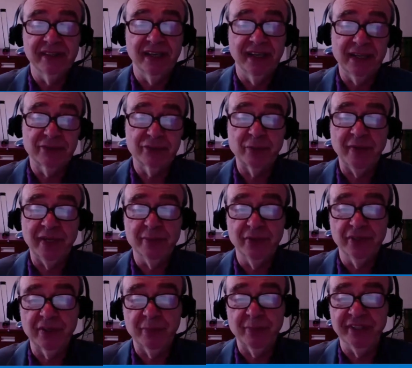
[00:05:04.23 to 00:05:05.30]
after my
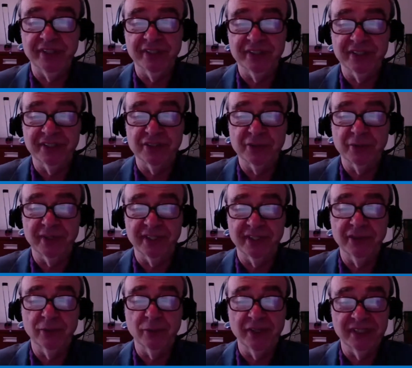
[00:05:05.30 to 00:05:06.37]
book appeared in
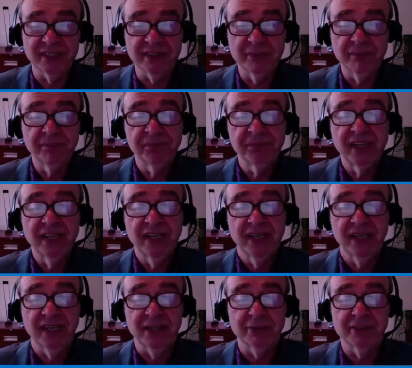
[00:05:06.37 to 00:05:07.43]
2001,
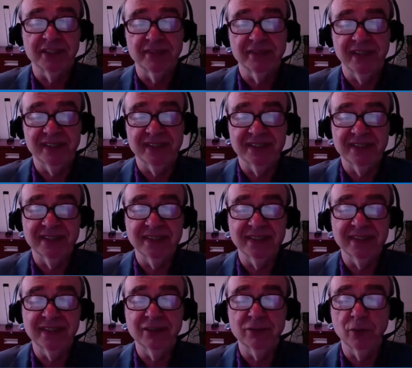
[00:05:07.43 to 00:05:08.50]
I was invited to
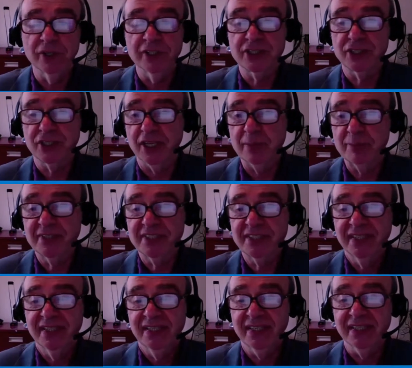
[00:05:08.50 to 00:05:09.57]
lead workshops
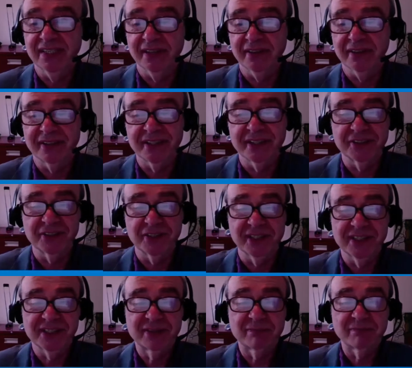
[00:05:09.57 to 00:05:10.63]
in other
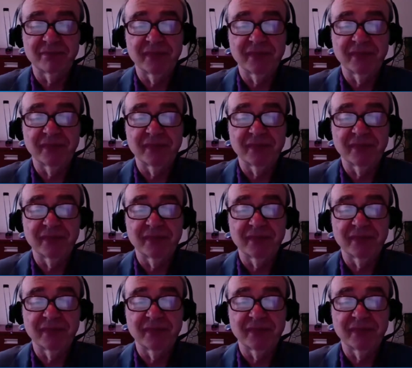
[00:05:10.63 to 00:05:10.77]
countries.